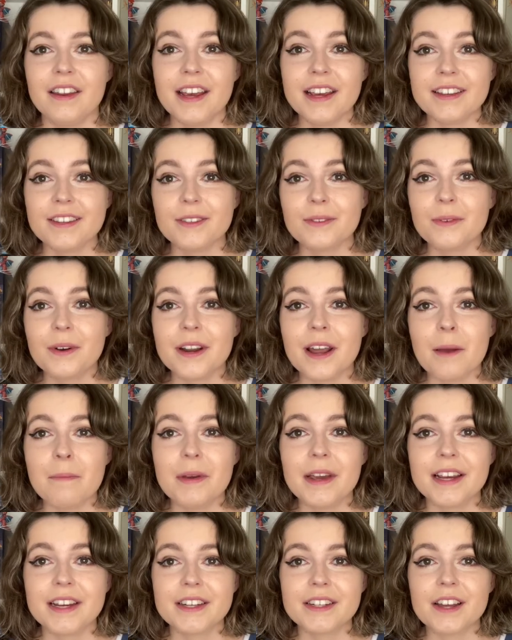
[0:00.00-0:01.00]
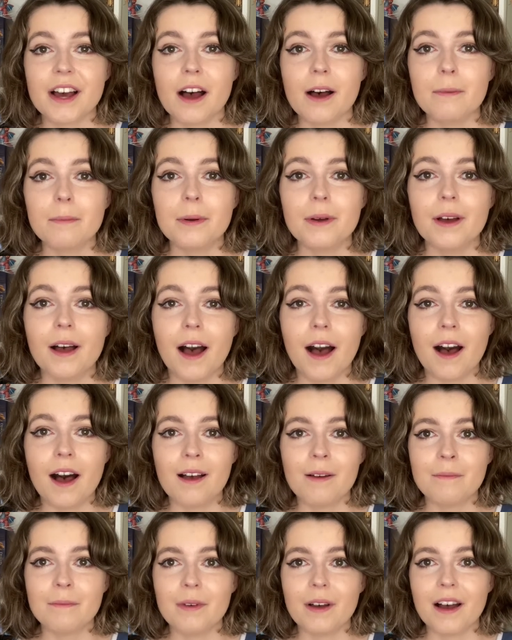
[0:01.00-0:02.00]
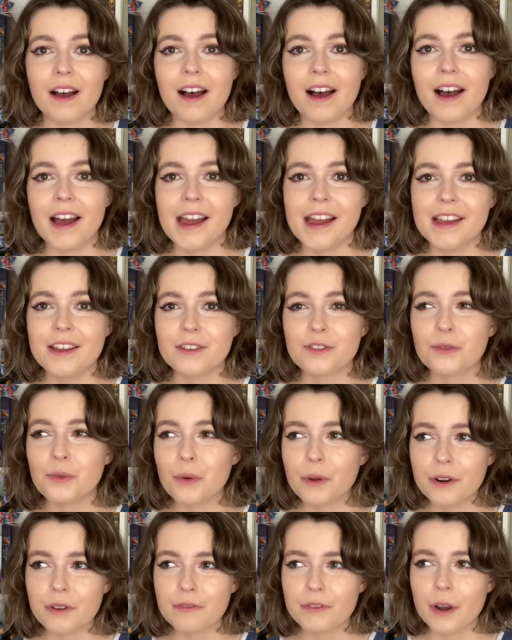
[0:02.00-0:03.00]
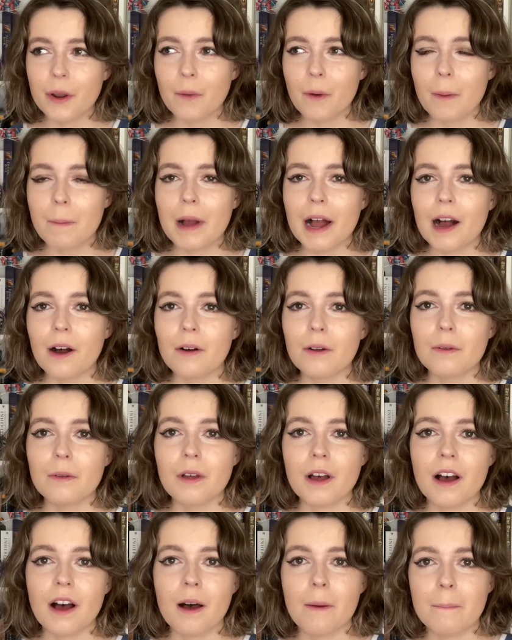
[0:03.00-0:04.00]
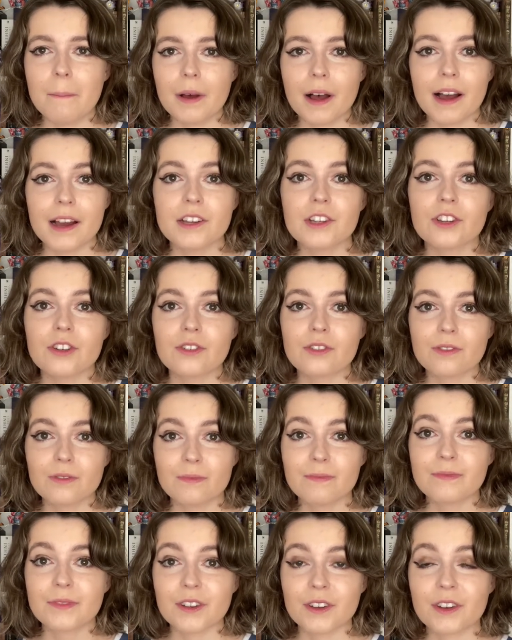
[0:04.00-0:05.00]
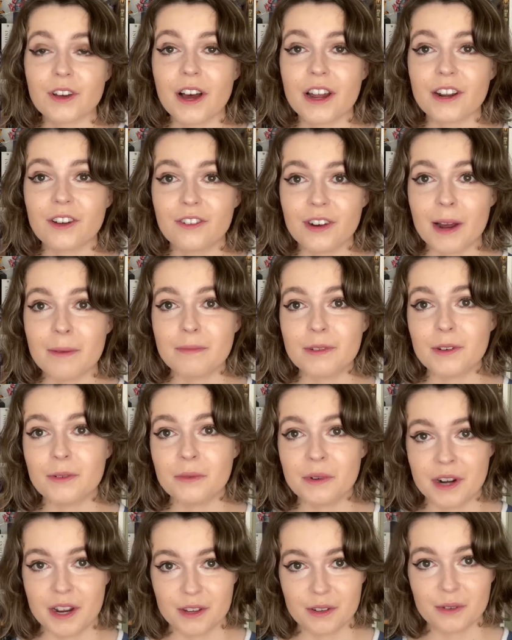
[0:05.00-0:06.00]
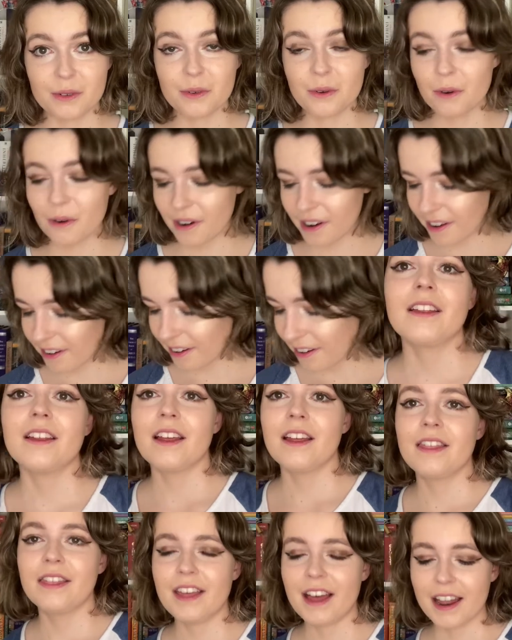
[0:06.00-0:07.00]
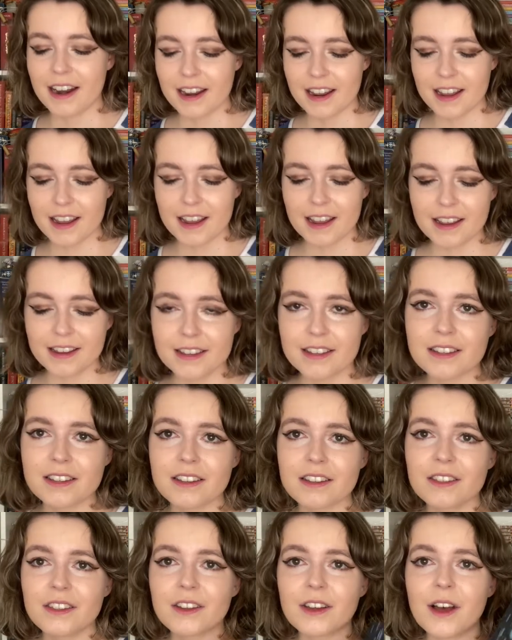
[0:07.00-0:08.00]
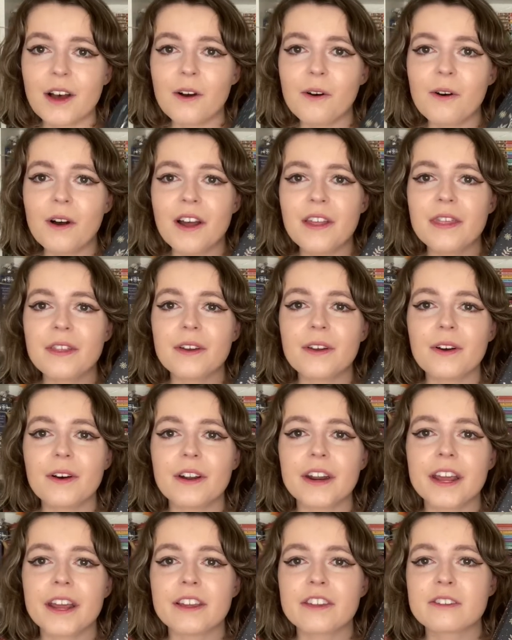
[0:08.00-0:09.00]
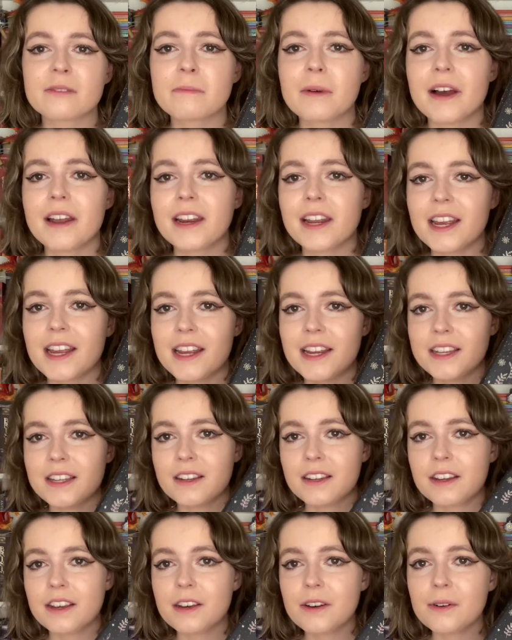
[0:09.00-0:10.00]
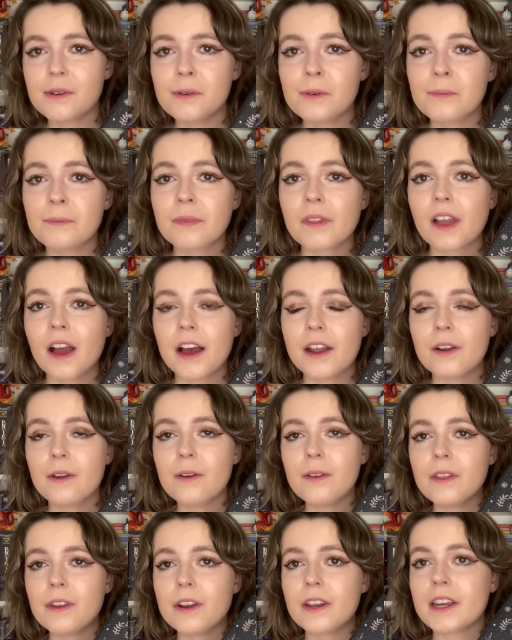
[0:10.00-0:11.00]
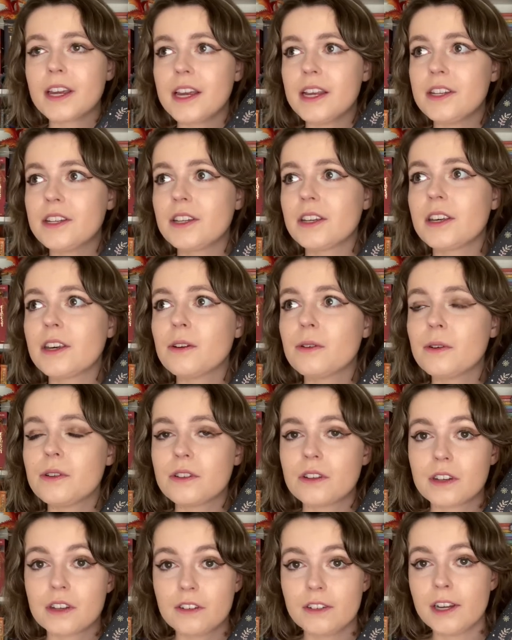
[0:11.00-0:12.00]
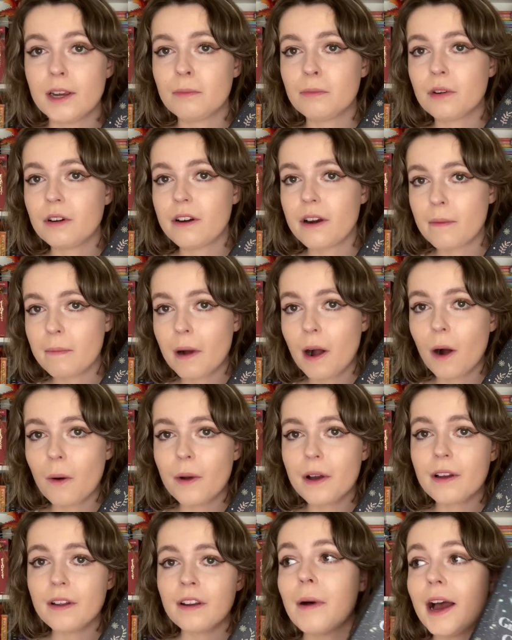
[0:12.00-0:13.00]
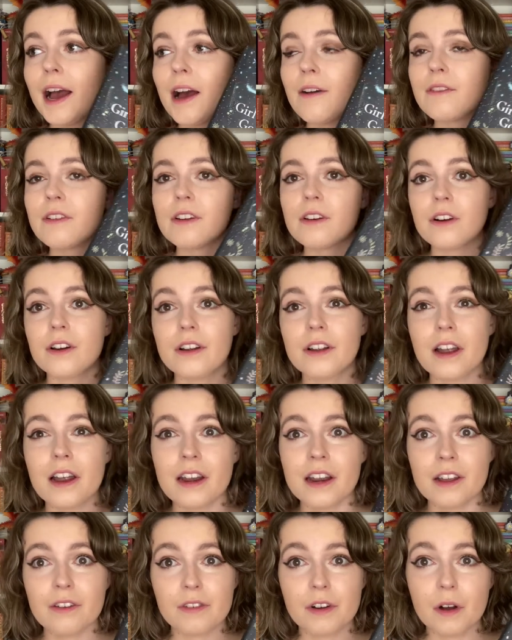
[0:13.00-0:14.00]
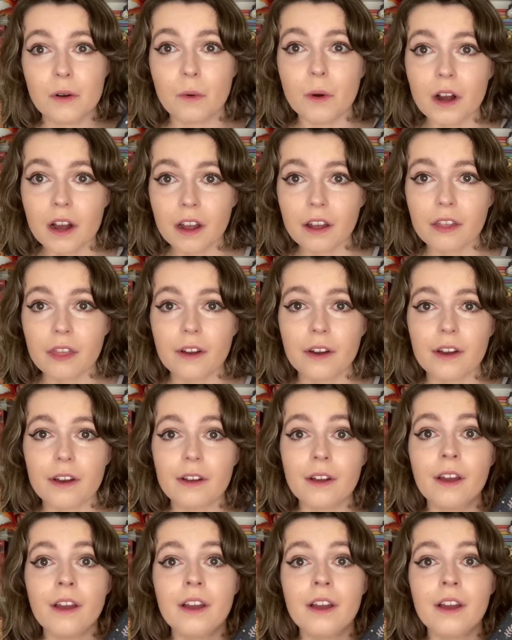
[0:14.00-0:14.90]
next one I picked up um, I sort of knew about um, but I just kind of grabbed it when I saw it, and that is The Girl and the Goddess by Nikita Gill. I know that Nikita Gill is a contemporary poet. I haven't got any of her work though,